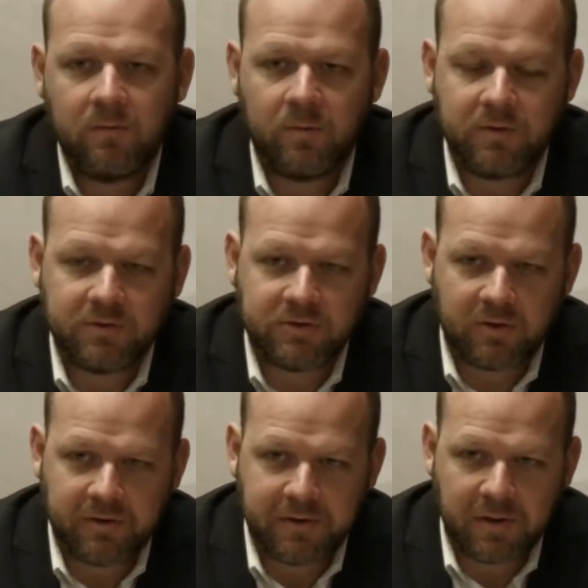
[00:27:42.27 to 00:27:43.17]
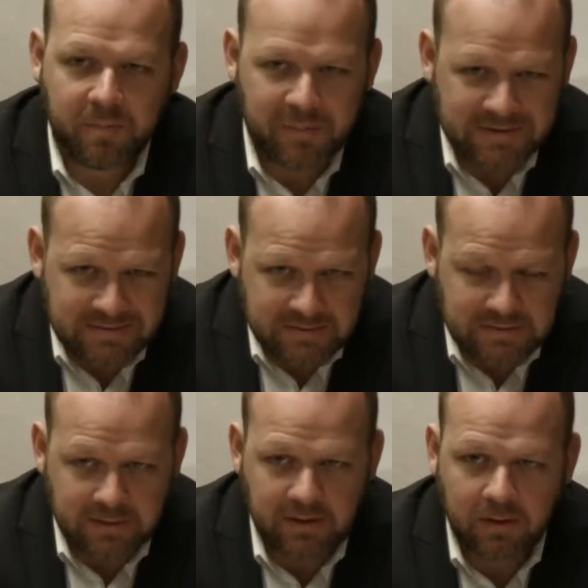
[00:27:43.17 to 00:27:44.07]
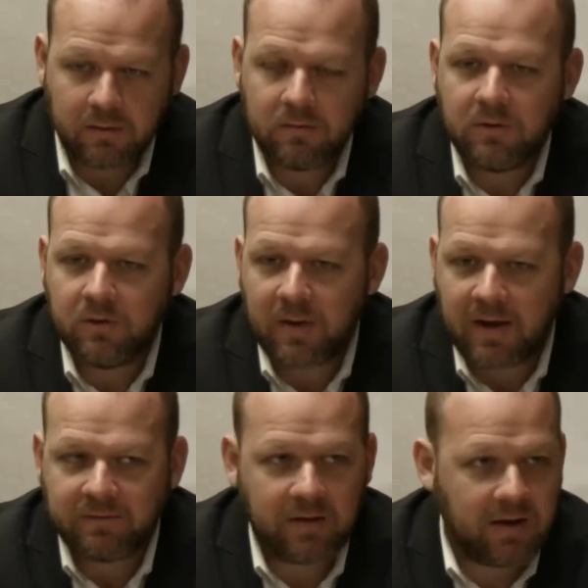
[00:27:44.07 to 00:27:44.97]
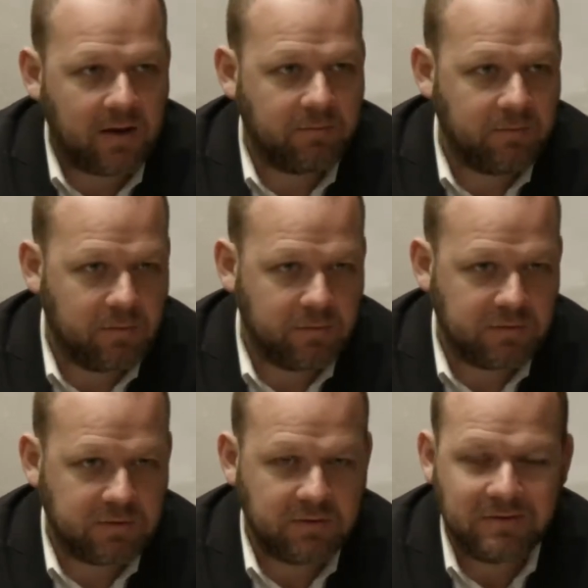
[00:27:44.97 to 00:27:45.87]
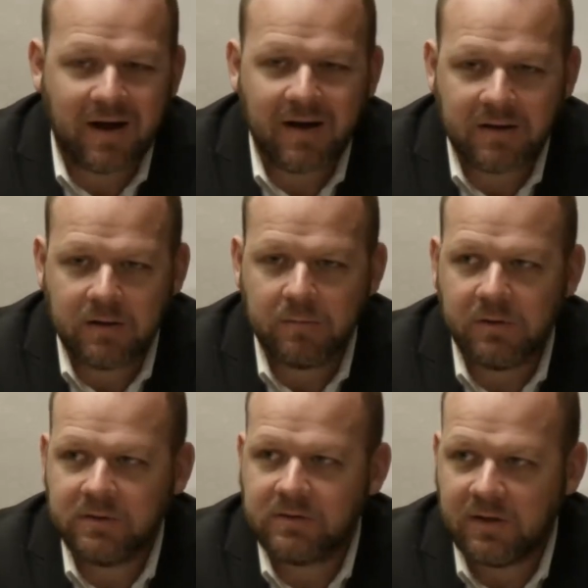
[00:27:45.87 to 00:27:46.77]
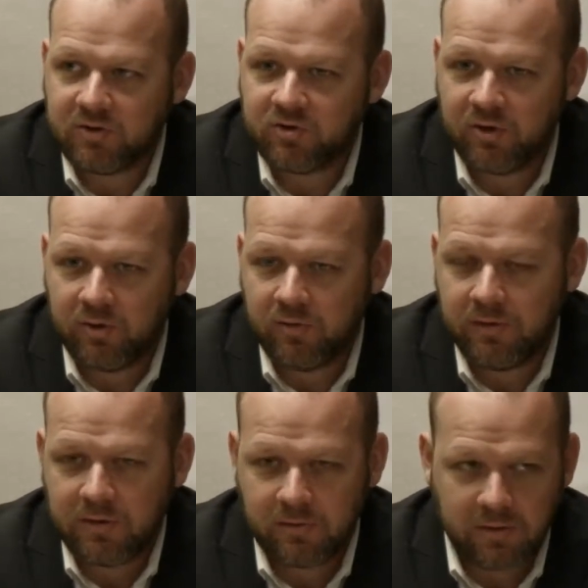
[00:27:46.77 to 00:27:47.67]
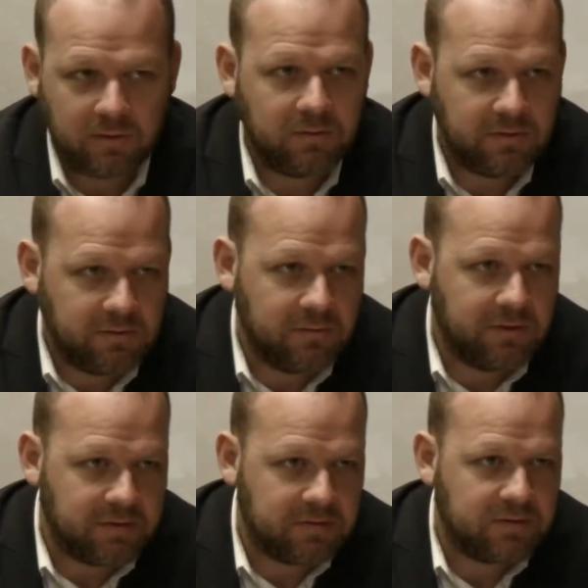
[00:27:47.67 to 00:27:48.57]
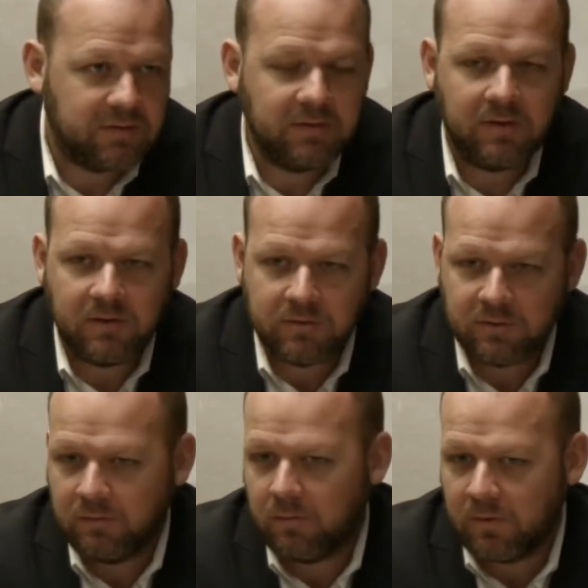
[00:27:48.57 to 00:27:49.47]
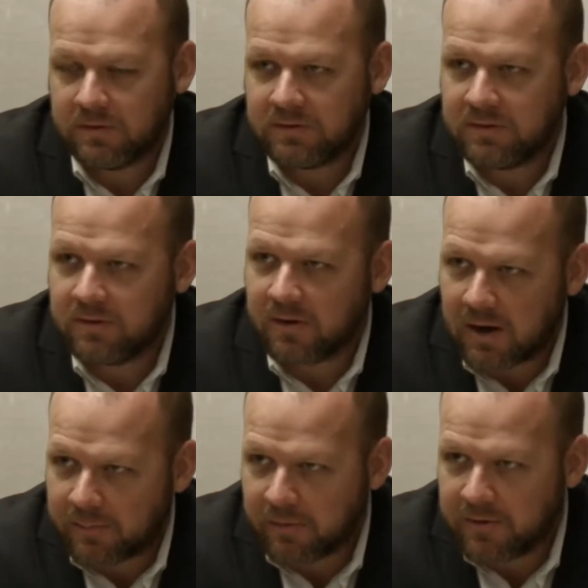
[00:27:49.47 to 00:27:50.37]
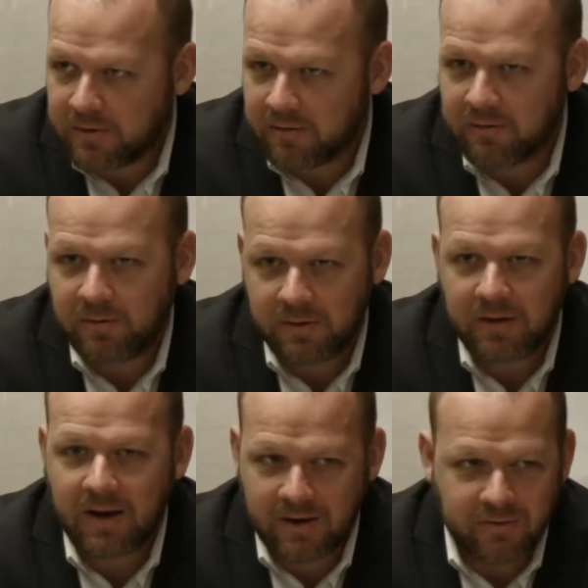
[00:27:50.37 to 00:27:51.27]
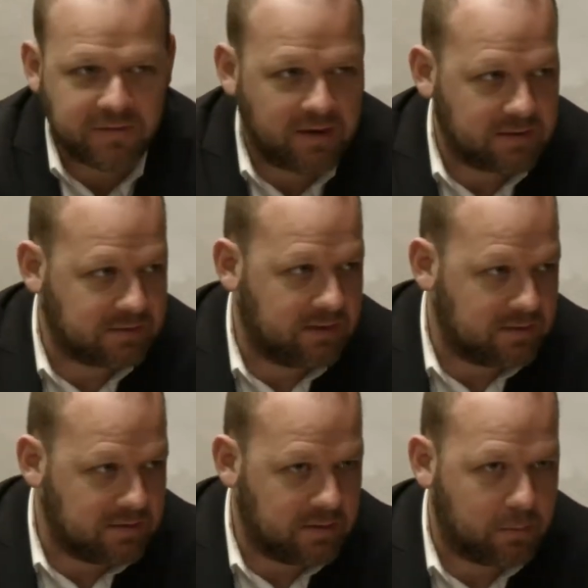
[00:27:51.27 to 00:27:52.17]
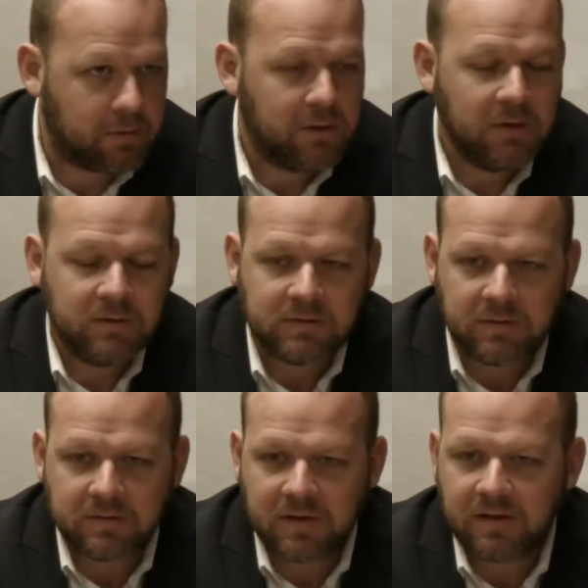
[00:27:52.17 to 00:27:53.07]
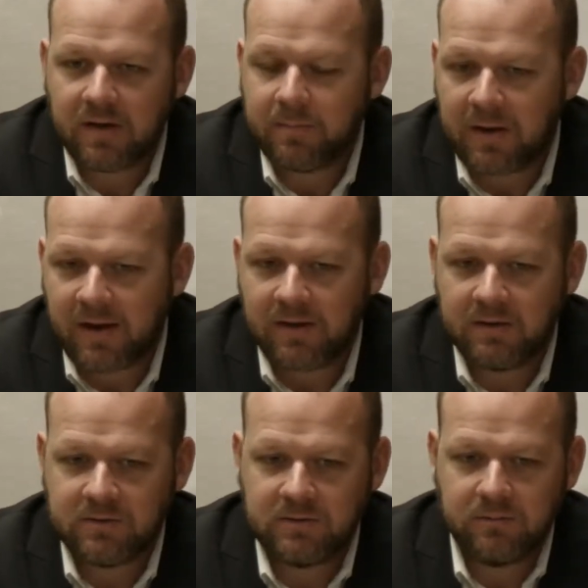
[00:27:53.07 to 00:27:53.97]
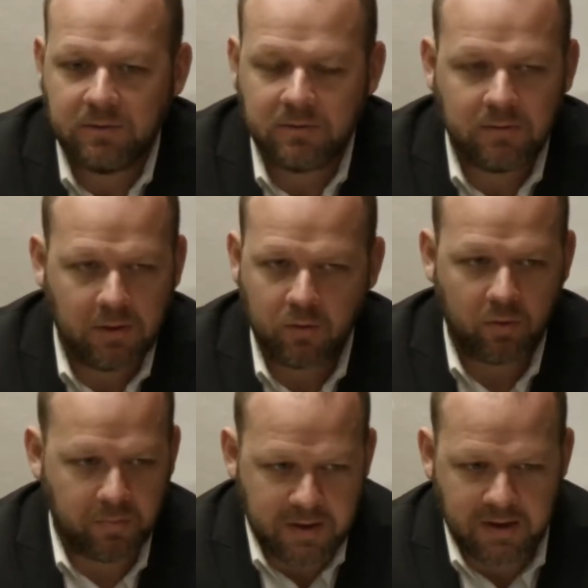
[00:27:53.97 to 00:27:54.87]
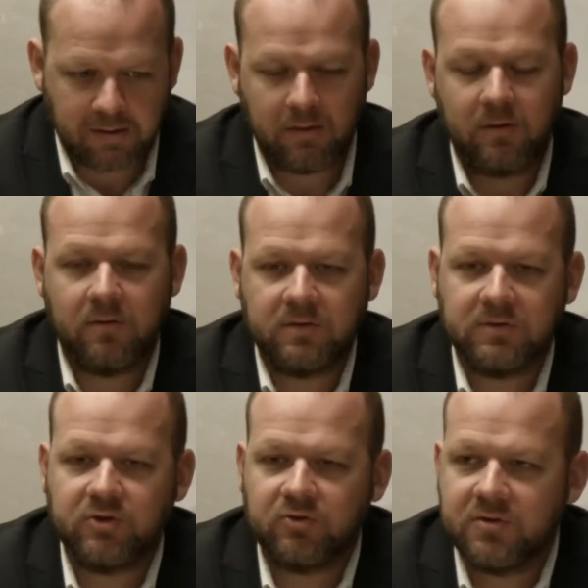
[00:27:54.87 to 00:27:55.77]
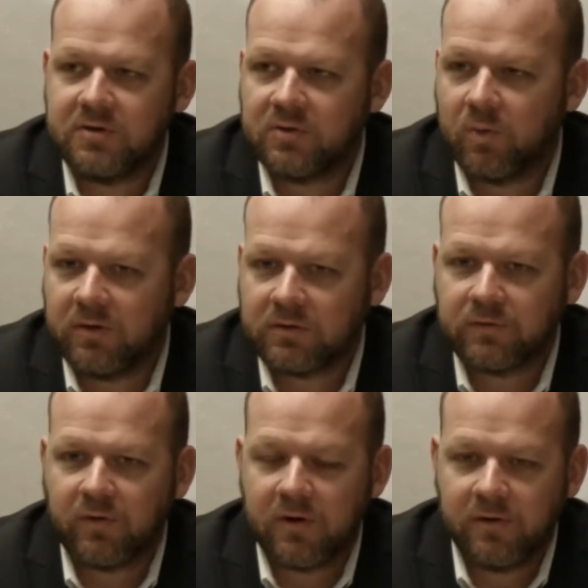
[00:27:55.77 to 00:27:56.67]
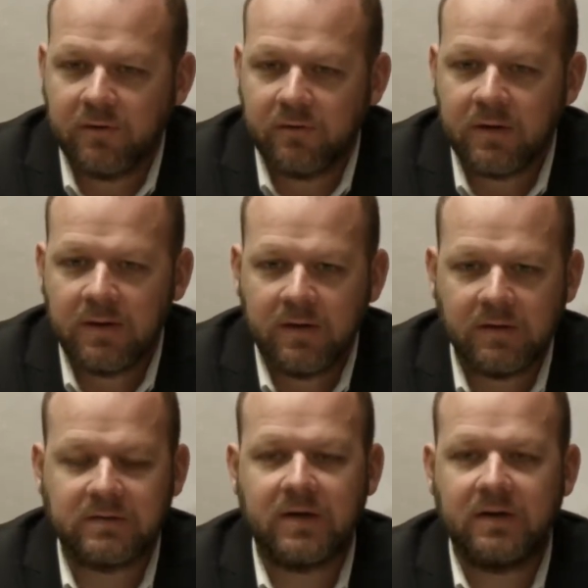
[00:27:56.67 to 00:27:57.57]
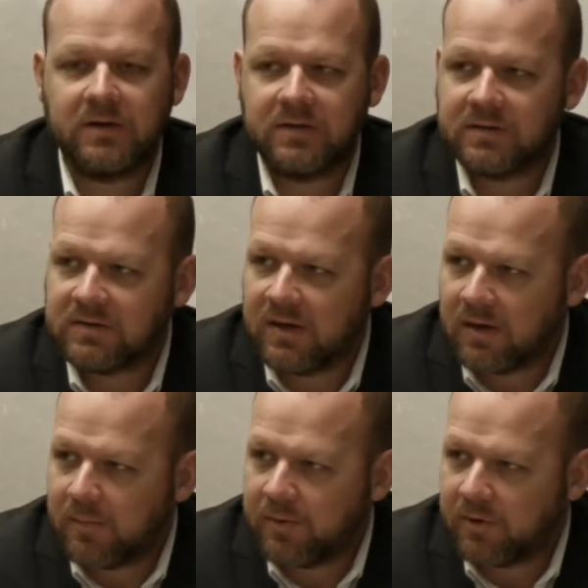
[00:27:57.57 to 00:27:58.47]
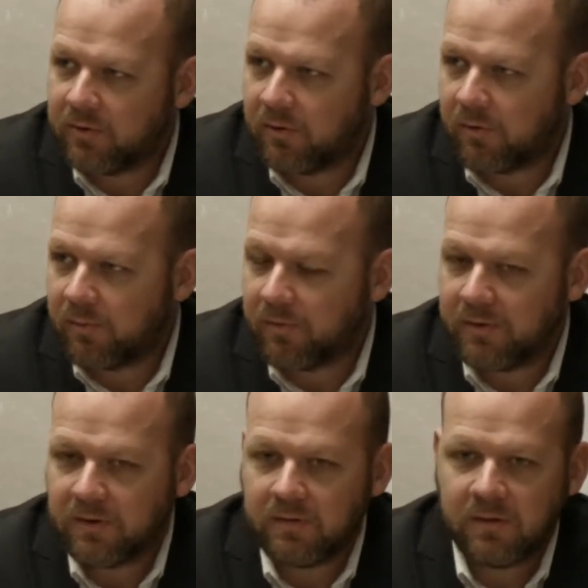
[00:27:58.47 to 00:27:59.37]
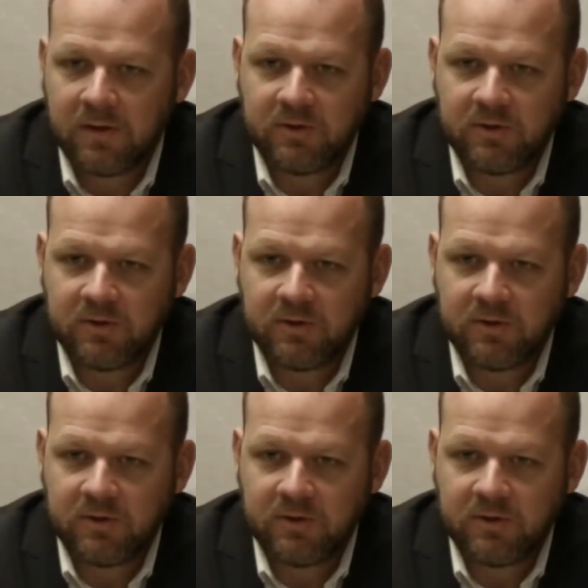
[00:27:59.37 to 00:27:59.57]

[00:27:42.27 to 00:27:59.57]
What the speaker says: When you're starting a business account, you have to have those documents that show that you're a legal entity. They usually will want to see your operating agreement and your tax ID number. So you take that package to a local bank, like across the street to Wells Fargo, and say, I need to set up a corporate